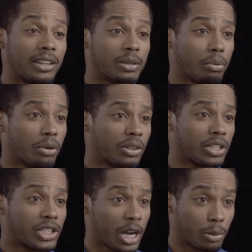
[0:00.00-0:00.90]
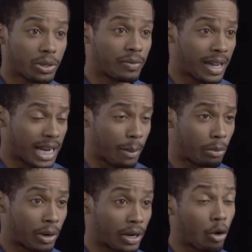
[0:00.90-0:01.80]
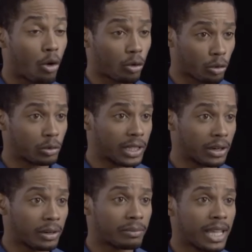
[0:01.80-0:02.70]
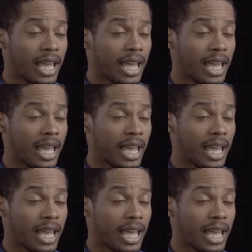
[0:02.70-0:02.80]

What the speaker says: it's important to check with the van operator or crew leader.